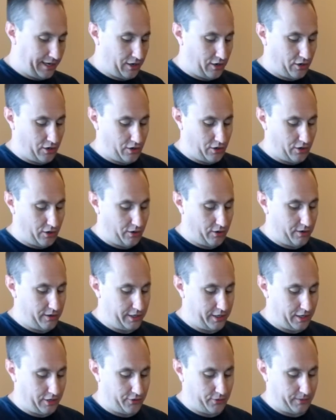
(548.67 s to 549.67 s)
are,
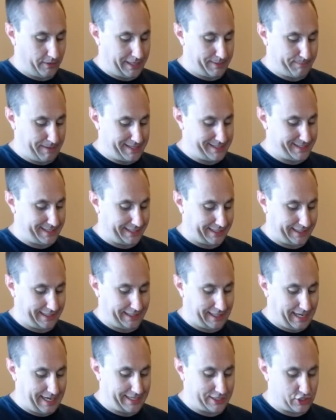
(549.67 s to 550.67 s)
they're basically
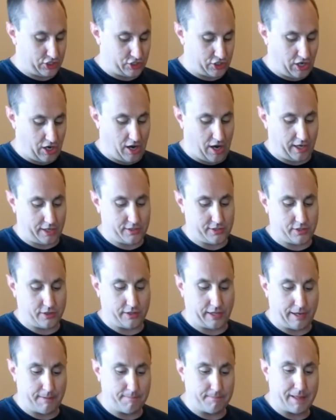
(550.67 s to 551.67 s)
like socks, so
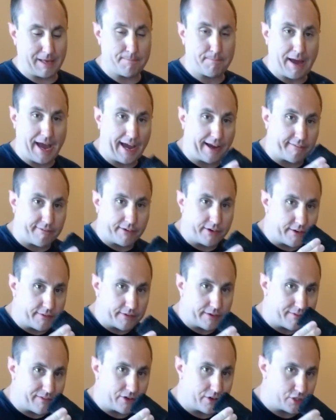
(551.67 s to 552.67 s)
they pack very,
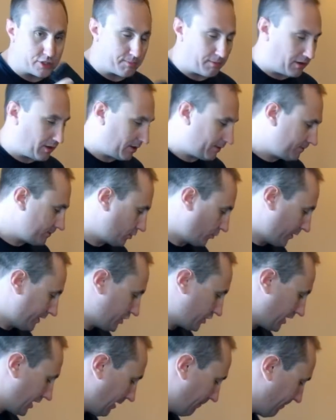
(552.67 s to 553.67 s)
very, very small. So we
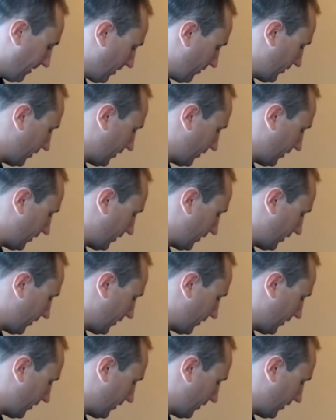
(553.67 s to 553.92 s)
each got a pair of